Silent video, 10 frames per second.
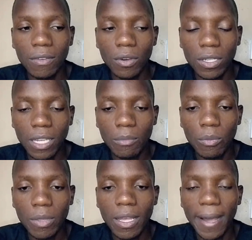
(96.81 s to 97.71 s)
For example,
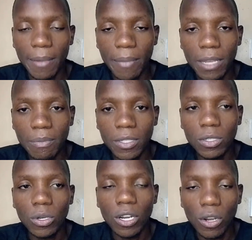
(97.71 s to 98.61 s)
me, I buy
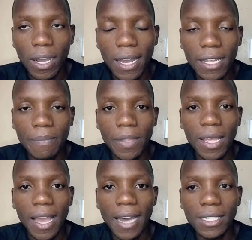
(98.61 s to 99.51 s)
Bitcoin locally
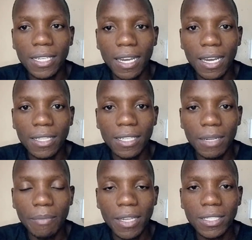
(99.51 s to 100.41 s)
at
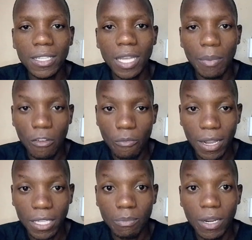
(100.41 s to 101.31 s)
3% above
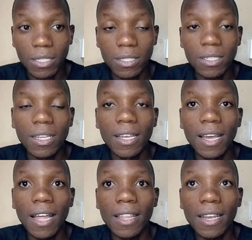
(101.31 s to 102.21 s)
market price,
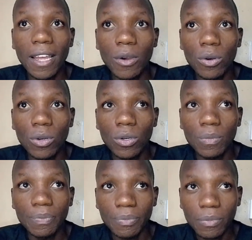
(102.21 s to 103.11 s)
and then I go